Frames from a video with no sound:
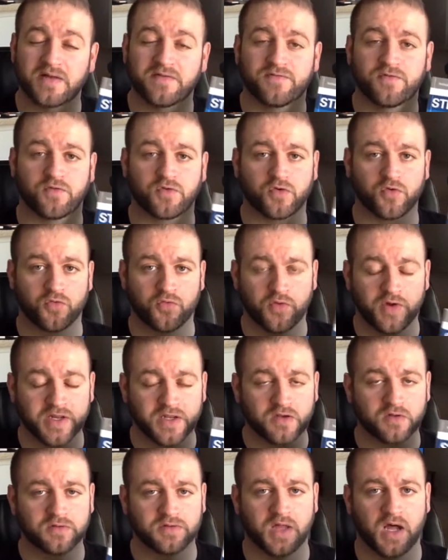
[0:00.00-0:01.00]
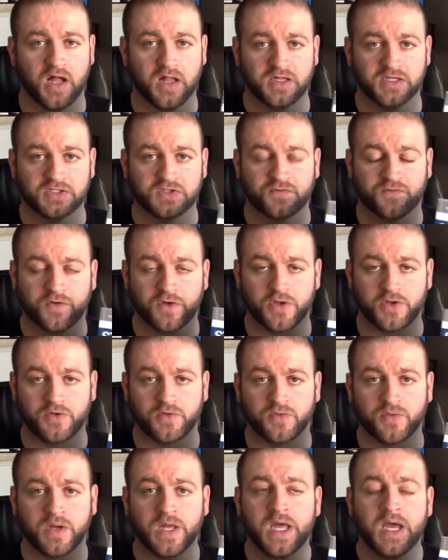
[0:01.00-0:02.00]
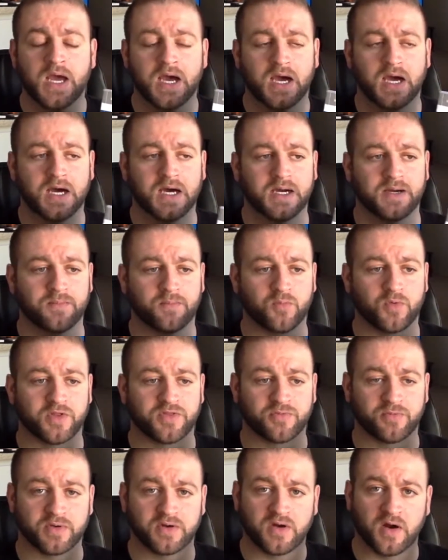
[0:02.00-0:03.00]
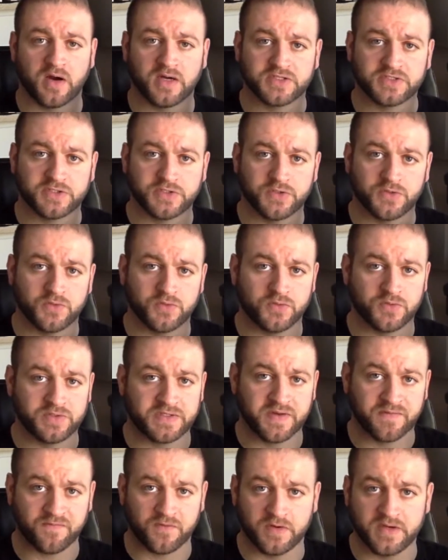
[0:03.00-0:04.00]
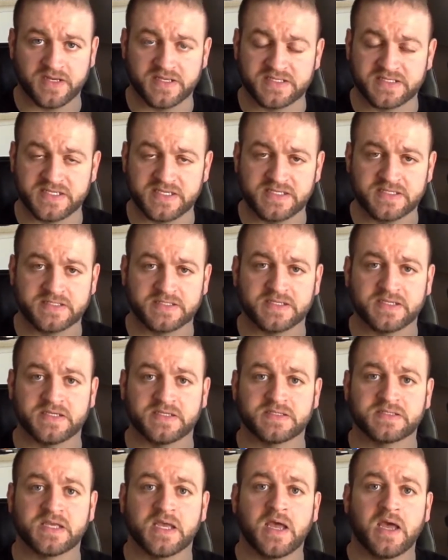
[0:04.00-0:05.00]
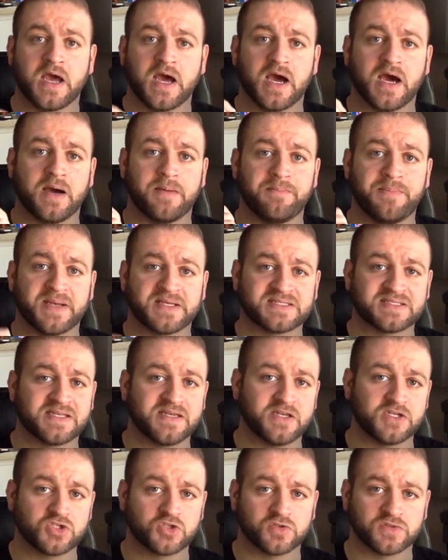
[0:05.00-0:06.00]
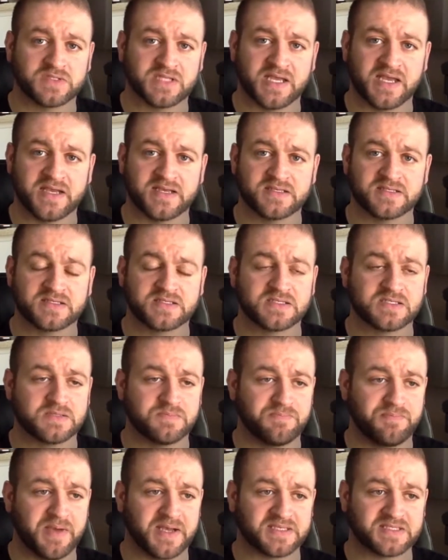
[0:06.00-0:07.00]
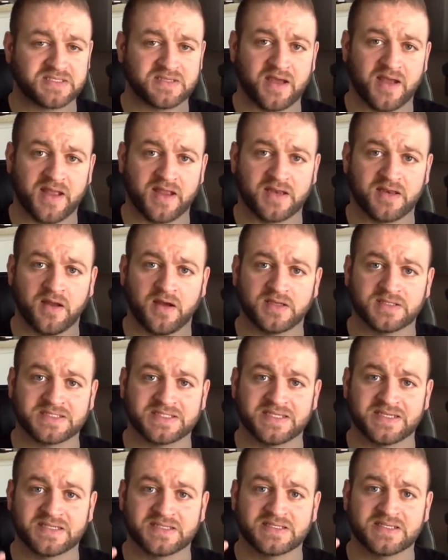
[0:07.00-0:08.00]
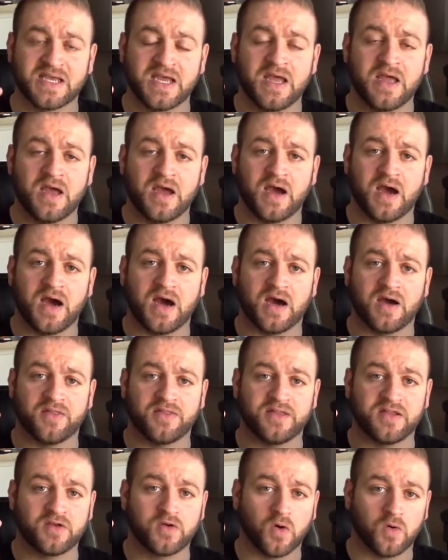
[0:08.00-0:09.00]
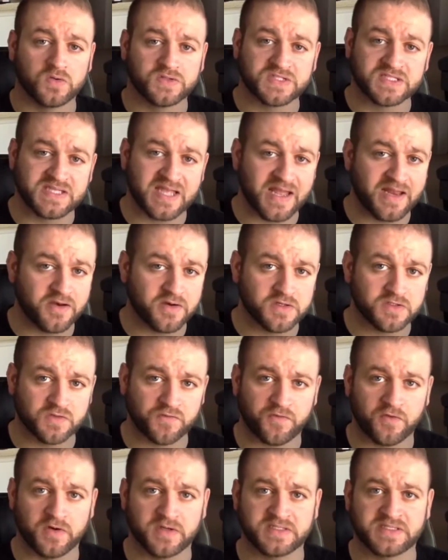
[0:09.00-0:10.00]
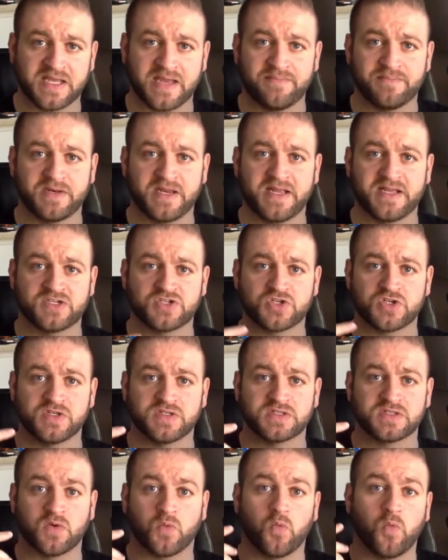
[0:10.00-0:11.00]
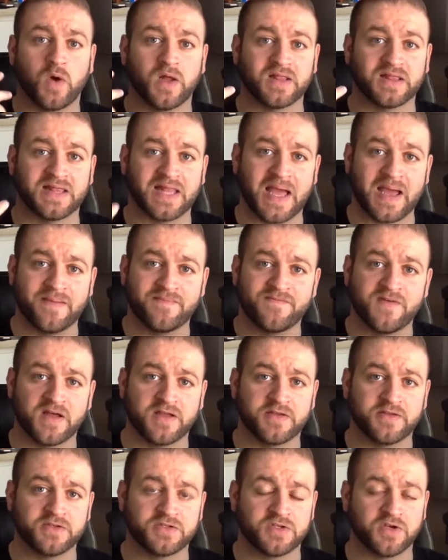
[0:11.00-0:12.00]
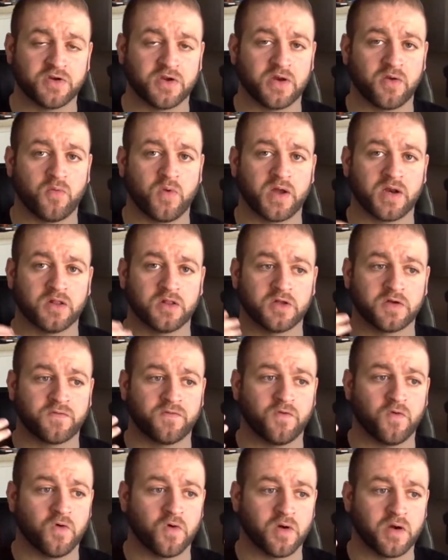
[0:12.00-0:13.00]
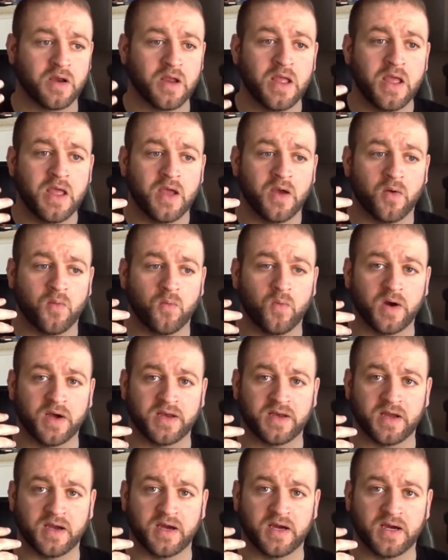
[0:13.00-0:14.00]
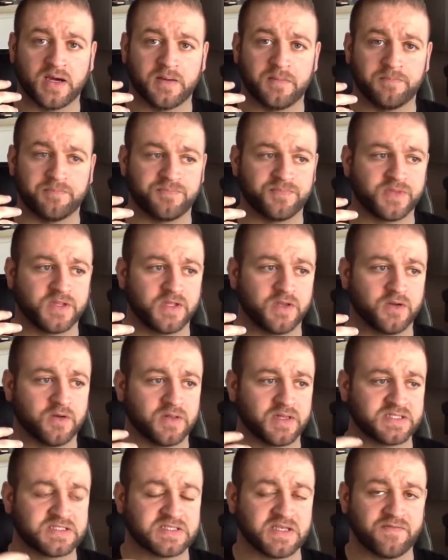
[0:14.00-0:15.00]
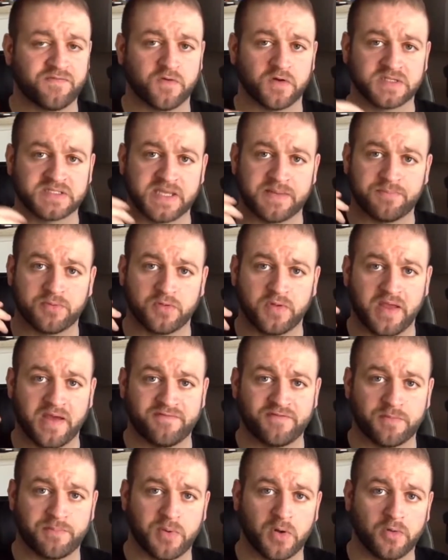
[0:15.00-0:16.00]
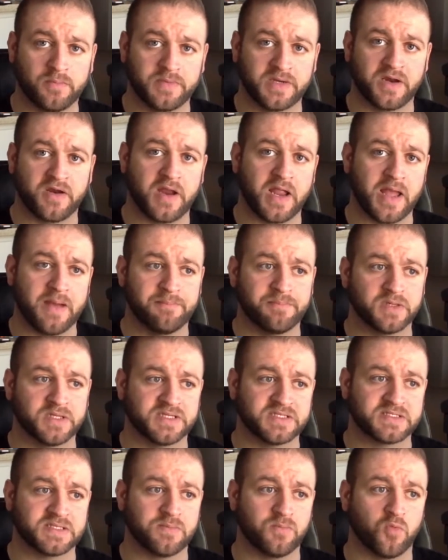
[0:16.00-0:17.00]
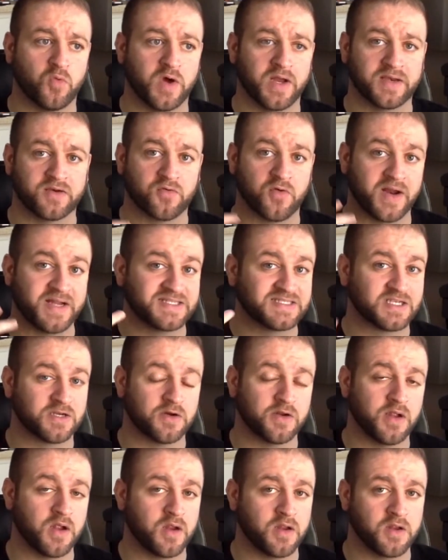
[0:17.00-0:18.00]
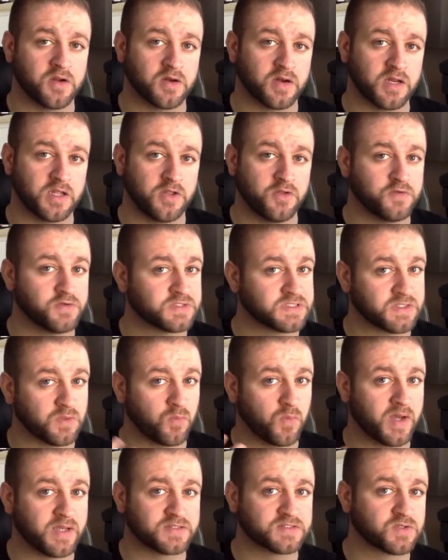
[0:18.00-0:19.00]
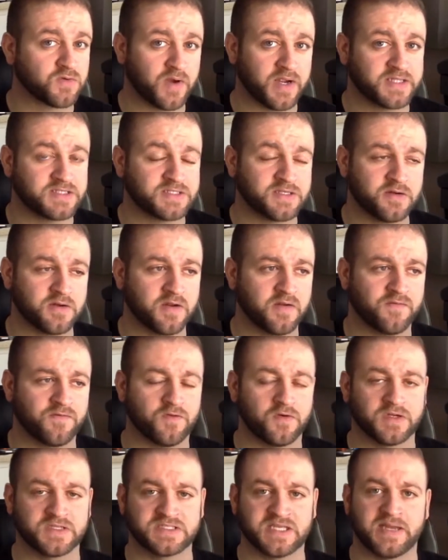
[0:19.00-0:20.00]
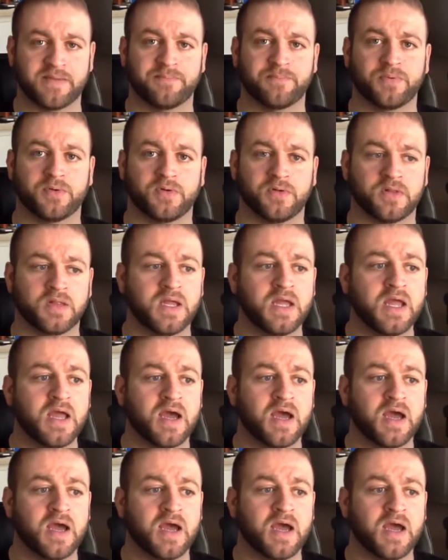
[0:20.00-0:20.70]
of critical knowledge for you with regard to different diseases, best initial tests, best diagnostics, the gold standards for examinations, what lab values you're going to want to look for, what, let's say, for example, you have a pulmonary embolism, what criteria you're going to use, the Wells criteria, for example,